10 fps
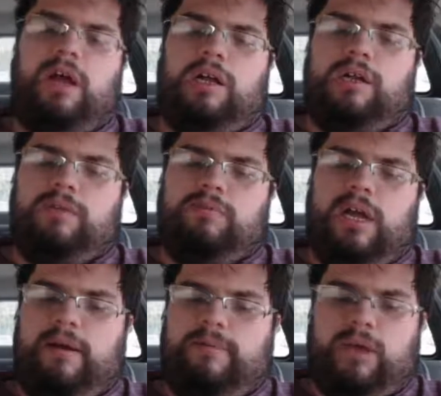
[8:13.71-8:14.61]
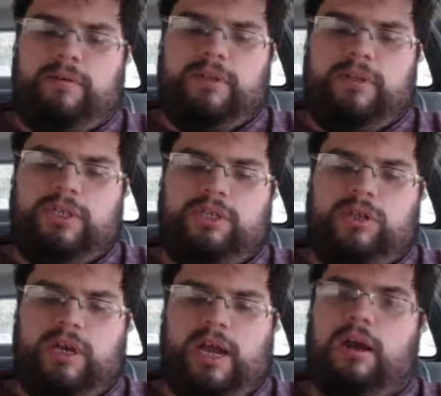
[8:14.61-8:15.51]
I'm not really
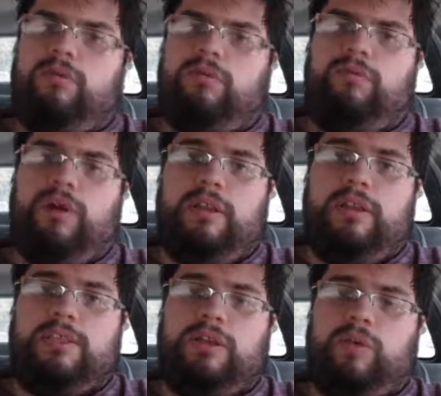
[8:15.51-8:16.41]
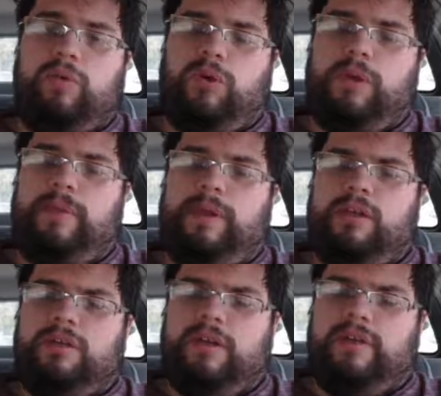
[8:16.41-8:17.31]
sure how well that's going to work,
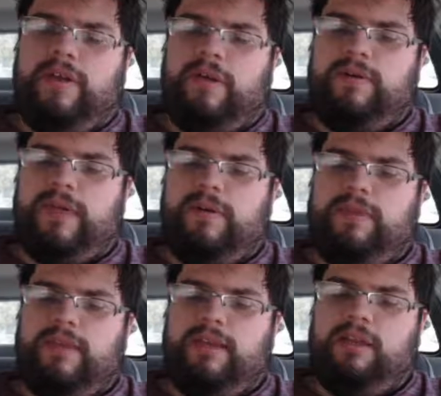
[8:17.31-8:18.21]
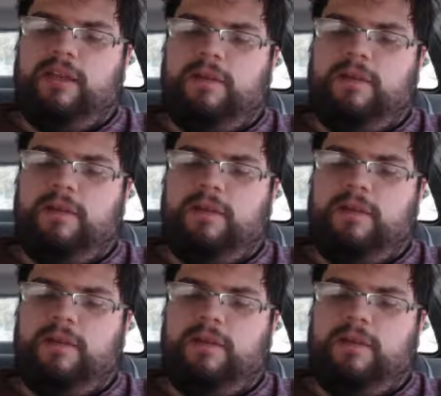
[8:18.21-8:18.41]
because I found out that